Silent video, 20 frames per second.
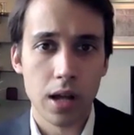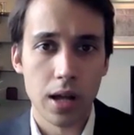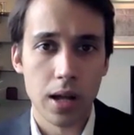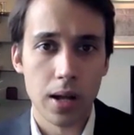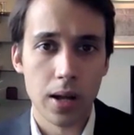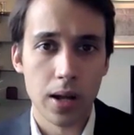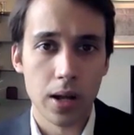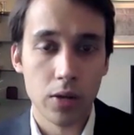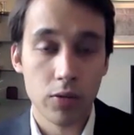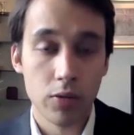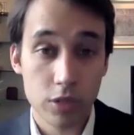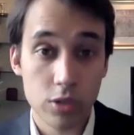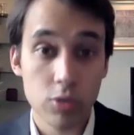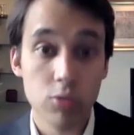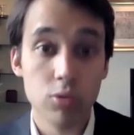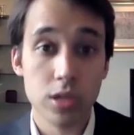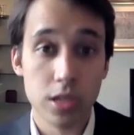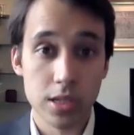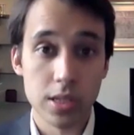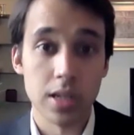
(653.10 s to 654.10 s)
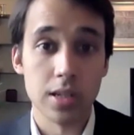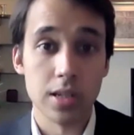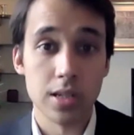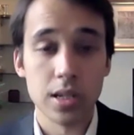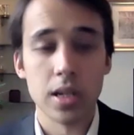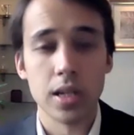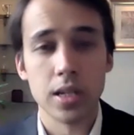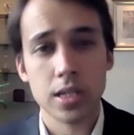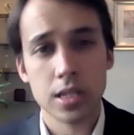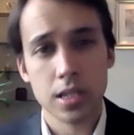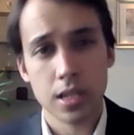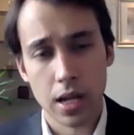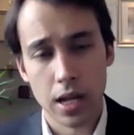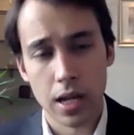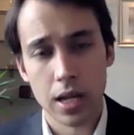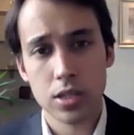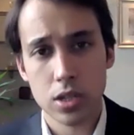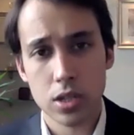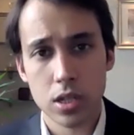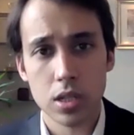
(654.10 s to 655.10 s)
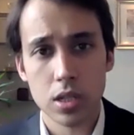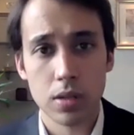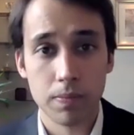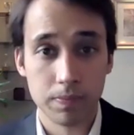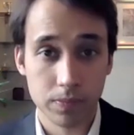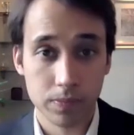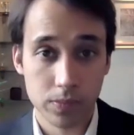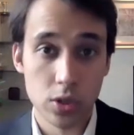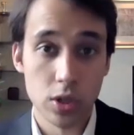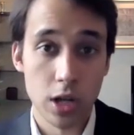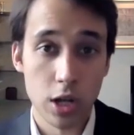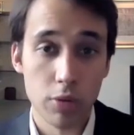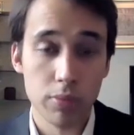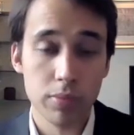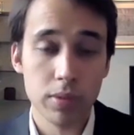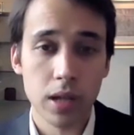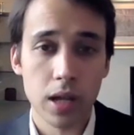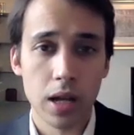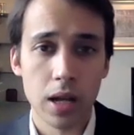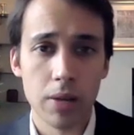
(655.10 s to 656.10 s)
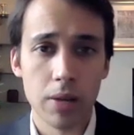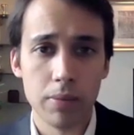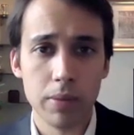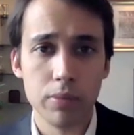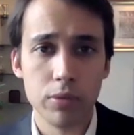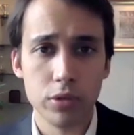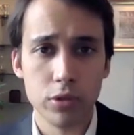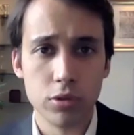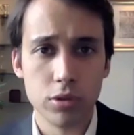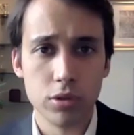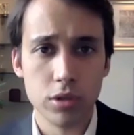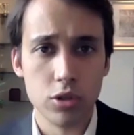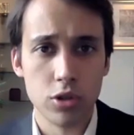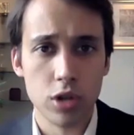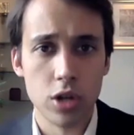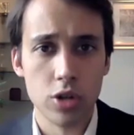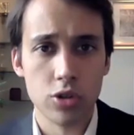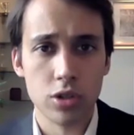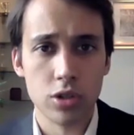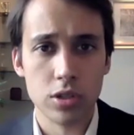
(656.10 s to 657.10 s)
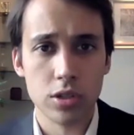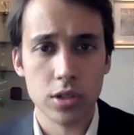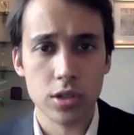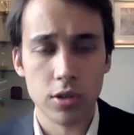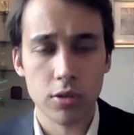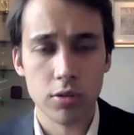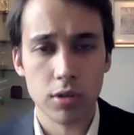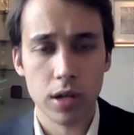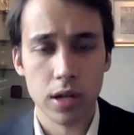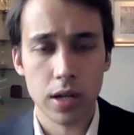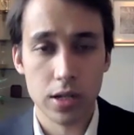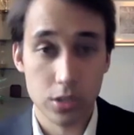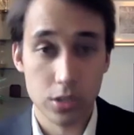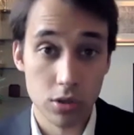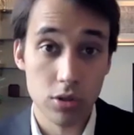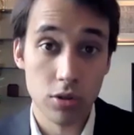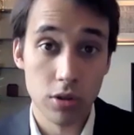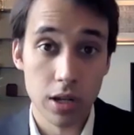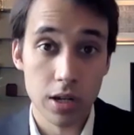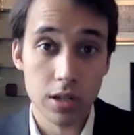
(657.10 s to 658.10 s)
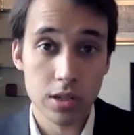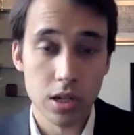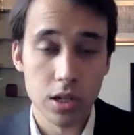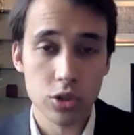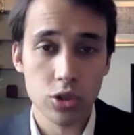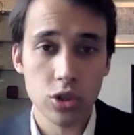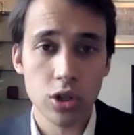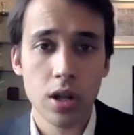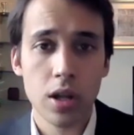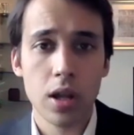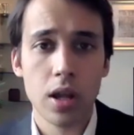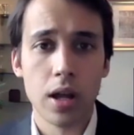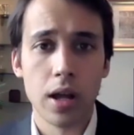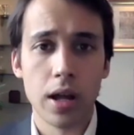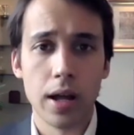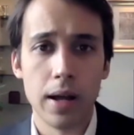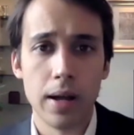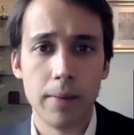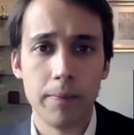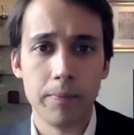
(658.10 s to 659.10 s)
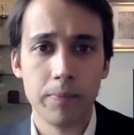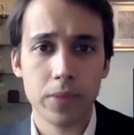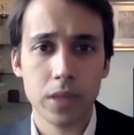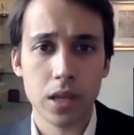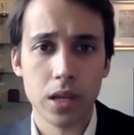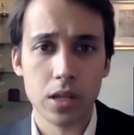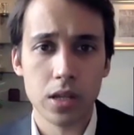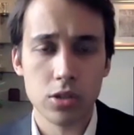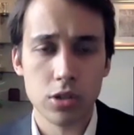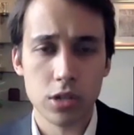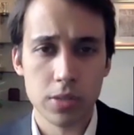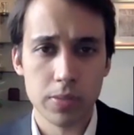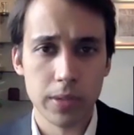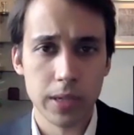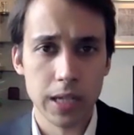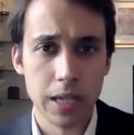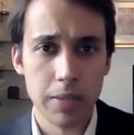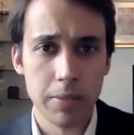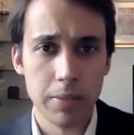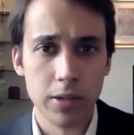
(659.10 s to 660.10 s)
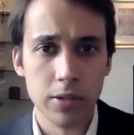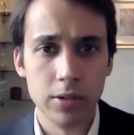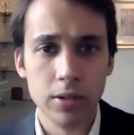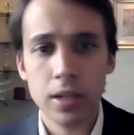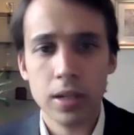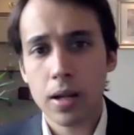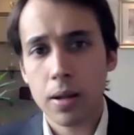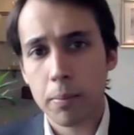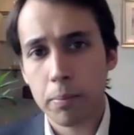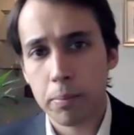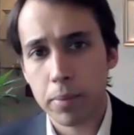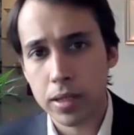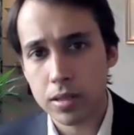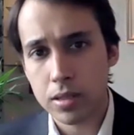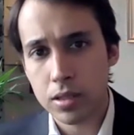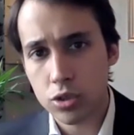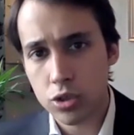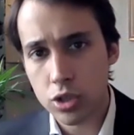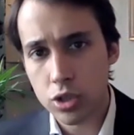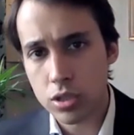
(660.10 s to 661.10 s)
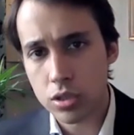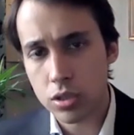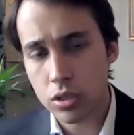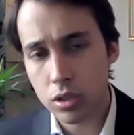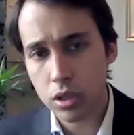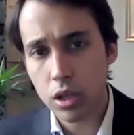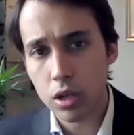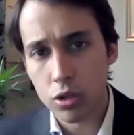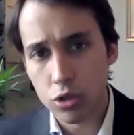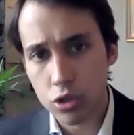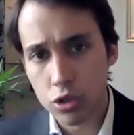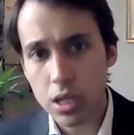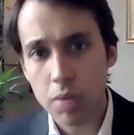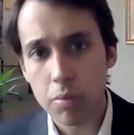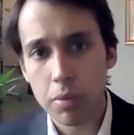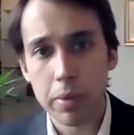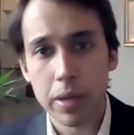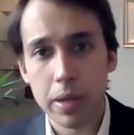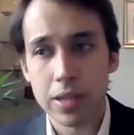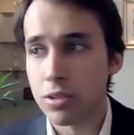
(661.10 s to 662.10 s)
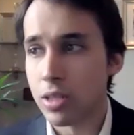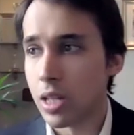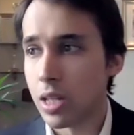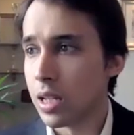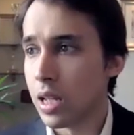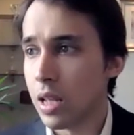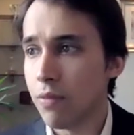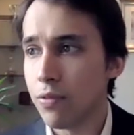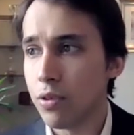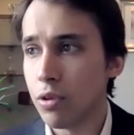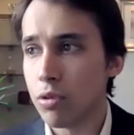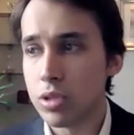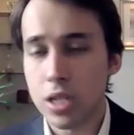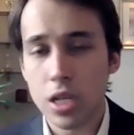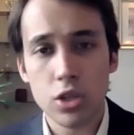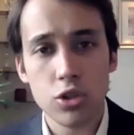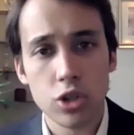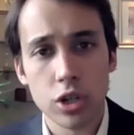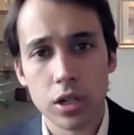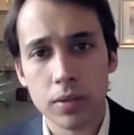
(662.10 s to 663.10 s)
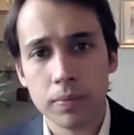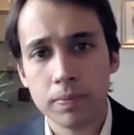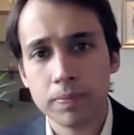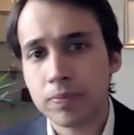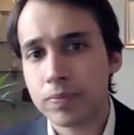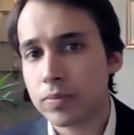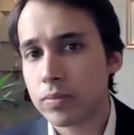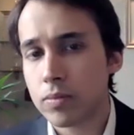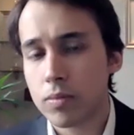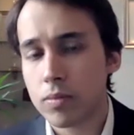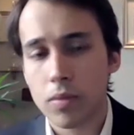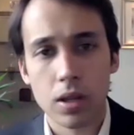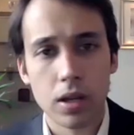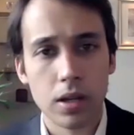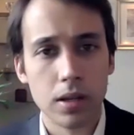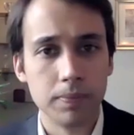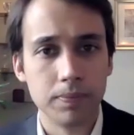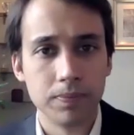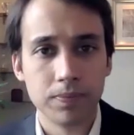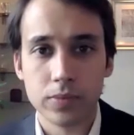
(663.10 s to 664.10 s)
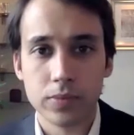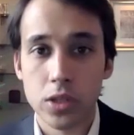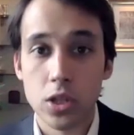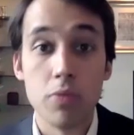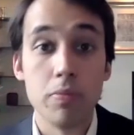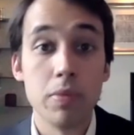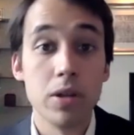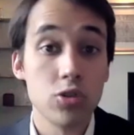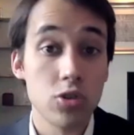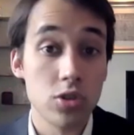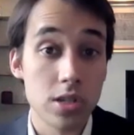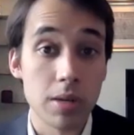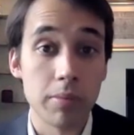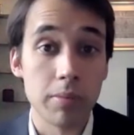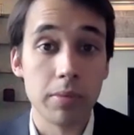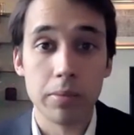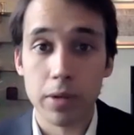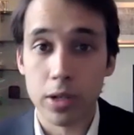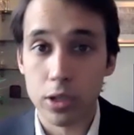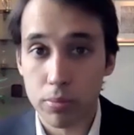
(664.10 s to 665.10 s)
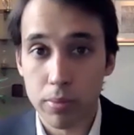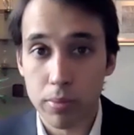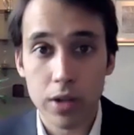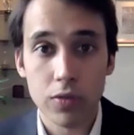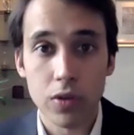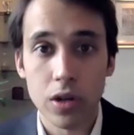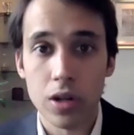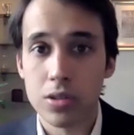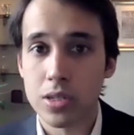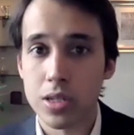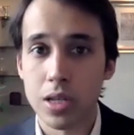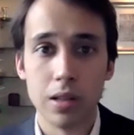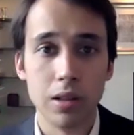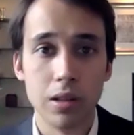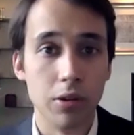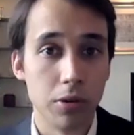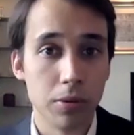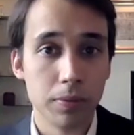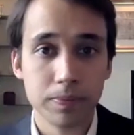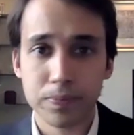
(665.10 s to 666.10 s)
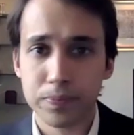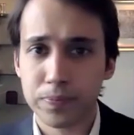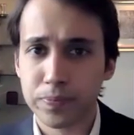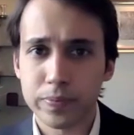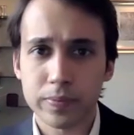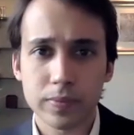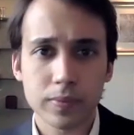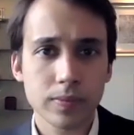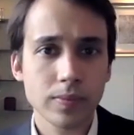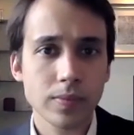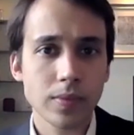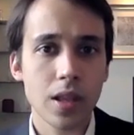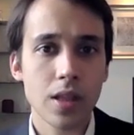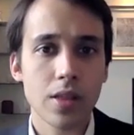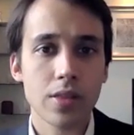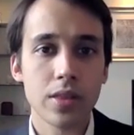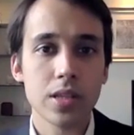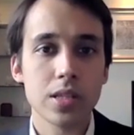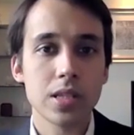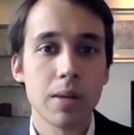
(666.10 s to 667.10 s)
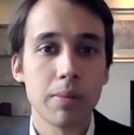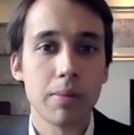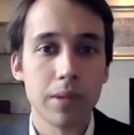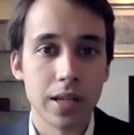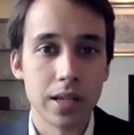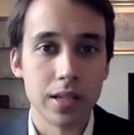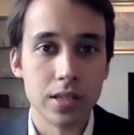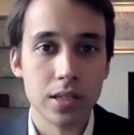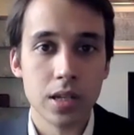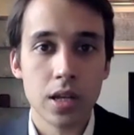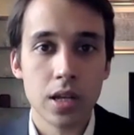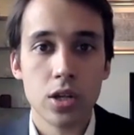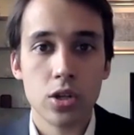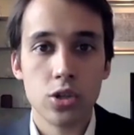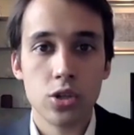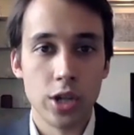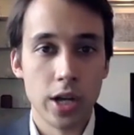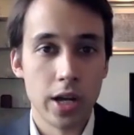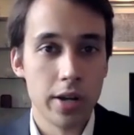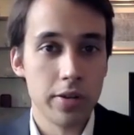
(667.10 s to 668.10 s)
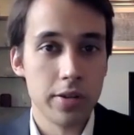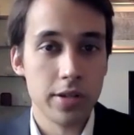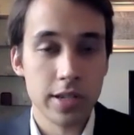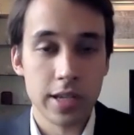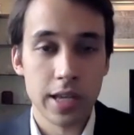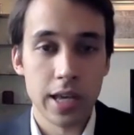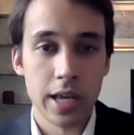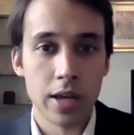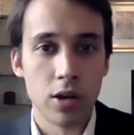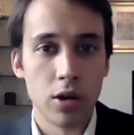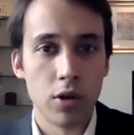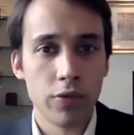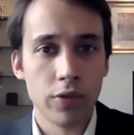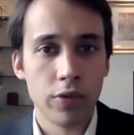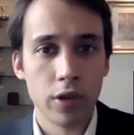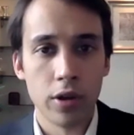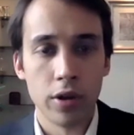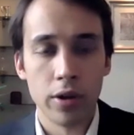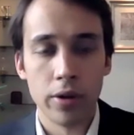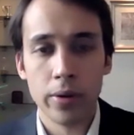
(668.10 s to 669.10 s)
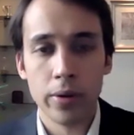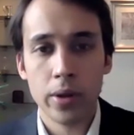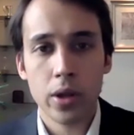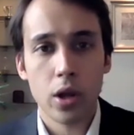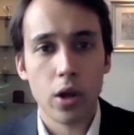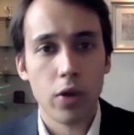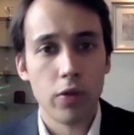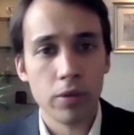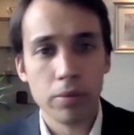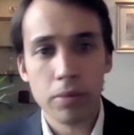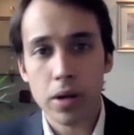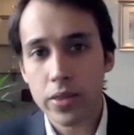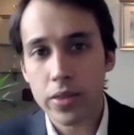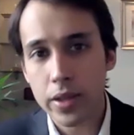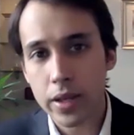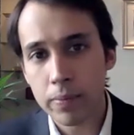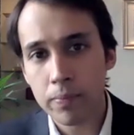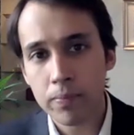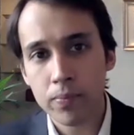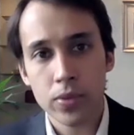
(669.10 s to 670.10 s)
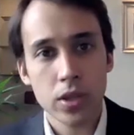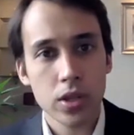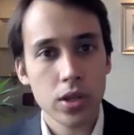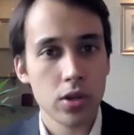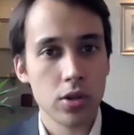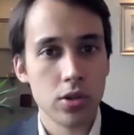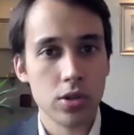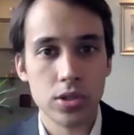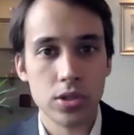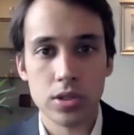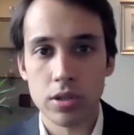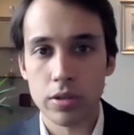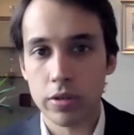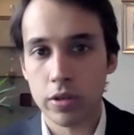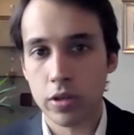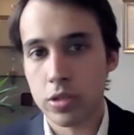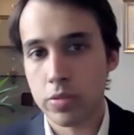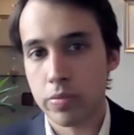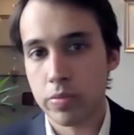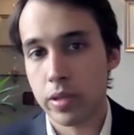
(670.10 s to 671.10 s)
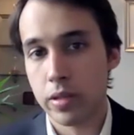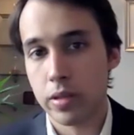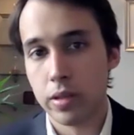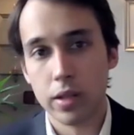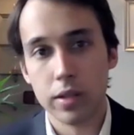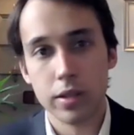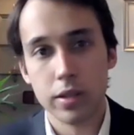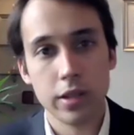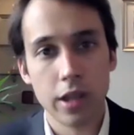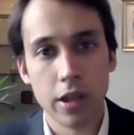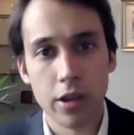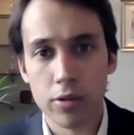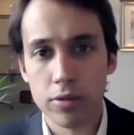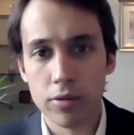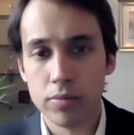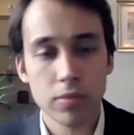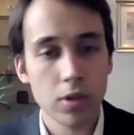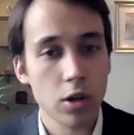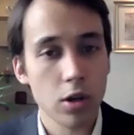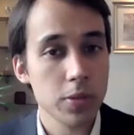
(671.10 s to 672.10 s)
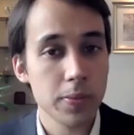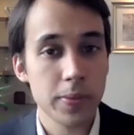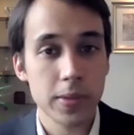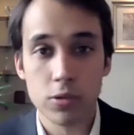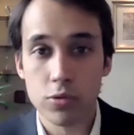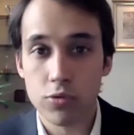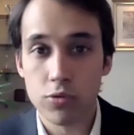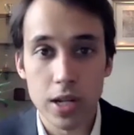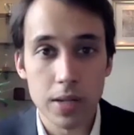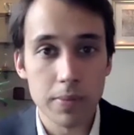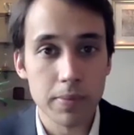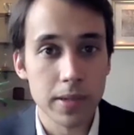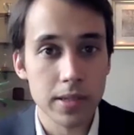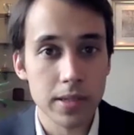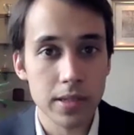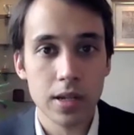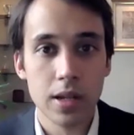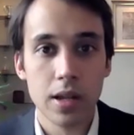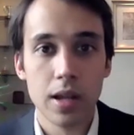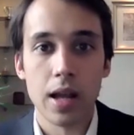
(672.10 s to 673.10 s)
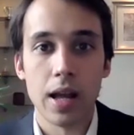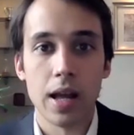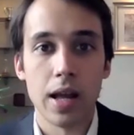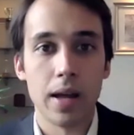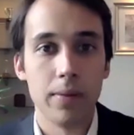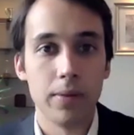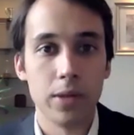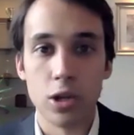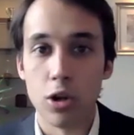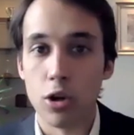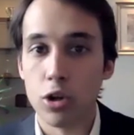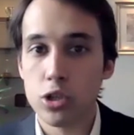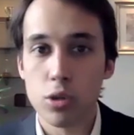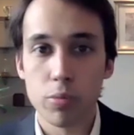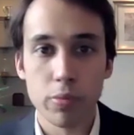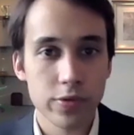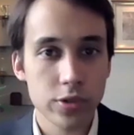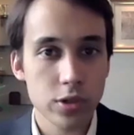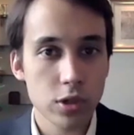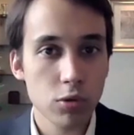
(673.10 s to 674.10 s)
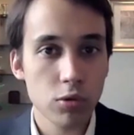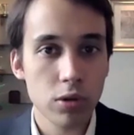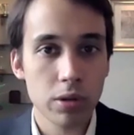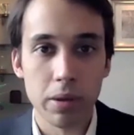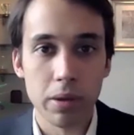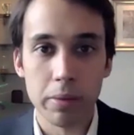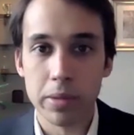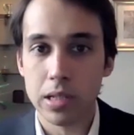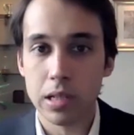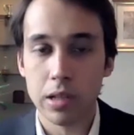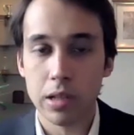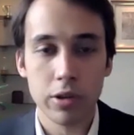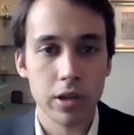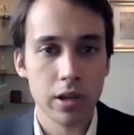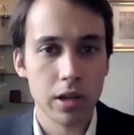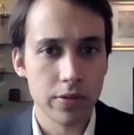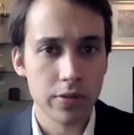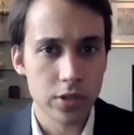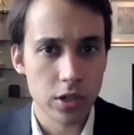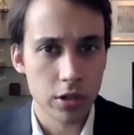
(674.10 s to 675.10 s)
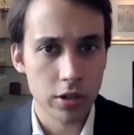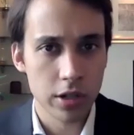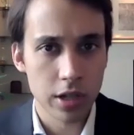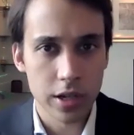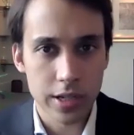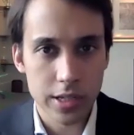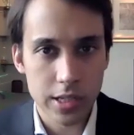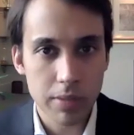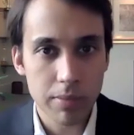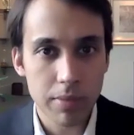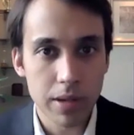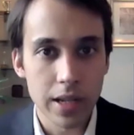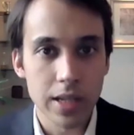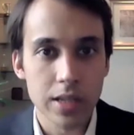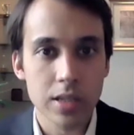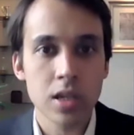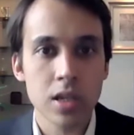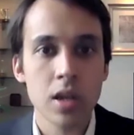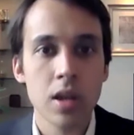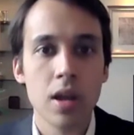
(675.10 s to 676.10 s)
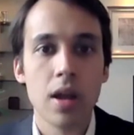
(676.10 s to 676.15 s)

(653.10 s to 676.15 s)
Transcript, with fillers: uh, resources set aside uh, to to help uh, people in your situation. So uh, so do get in touch um, uh, to us by email. But just you know just coming back to that, if your teacher um, you mentioned something about your background, saying, look, this applicant, she had to take care of her. Of her mother, who's who's been undergoing hospital treatment, uh, you know, on top of school, and maybe looking after her younger siblings.